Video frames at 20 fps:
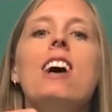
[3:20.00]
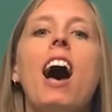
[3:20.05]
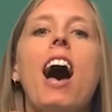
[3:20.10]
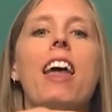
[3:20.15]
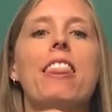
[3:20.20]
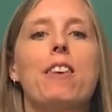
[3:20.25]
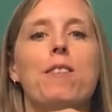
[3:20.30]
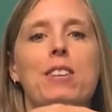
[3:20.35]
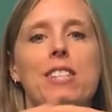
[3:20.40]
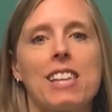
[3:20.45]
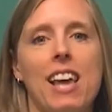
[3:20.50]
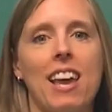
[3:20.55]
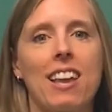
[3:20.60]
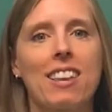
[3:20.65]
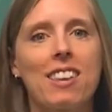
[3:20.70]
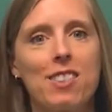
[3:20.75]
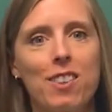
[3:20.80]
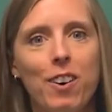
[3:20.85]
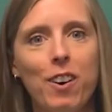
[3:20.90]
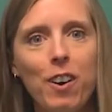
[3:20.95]
and then we
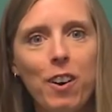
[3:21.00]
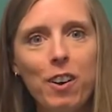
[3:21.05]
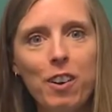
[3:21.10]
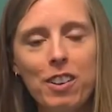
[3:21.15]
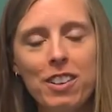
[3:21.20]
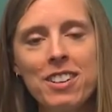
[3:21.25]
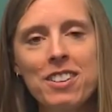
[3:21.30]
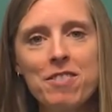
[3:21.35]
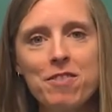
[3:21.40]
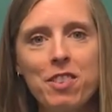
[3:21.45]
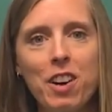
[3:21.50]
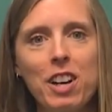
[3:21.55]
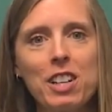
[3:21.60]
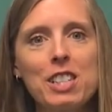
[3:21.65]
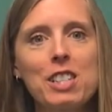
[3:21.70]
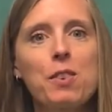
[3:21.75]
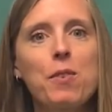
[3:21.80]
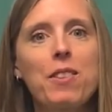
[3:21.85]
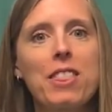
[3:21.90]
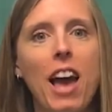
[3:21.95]
sang the whole
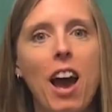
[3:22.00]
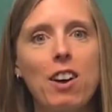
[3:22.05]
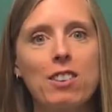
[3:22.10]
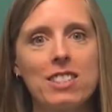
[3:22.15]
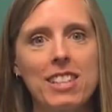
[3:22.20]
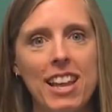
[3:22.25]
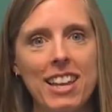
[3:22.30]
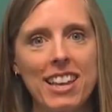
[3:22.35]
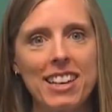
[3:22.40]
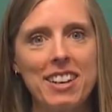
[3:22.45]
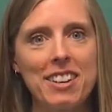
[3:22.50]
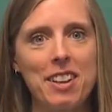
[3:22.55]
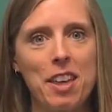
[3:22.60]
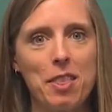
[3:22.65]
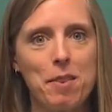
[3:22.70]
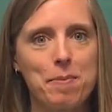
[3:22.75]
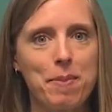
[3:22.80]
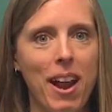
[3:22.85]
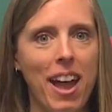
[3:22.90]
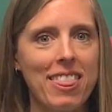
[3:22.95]
verse without taking
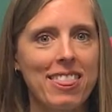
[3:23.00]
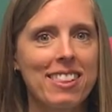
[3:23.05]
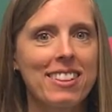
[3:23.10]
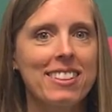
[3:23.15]
another breath.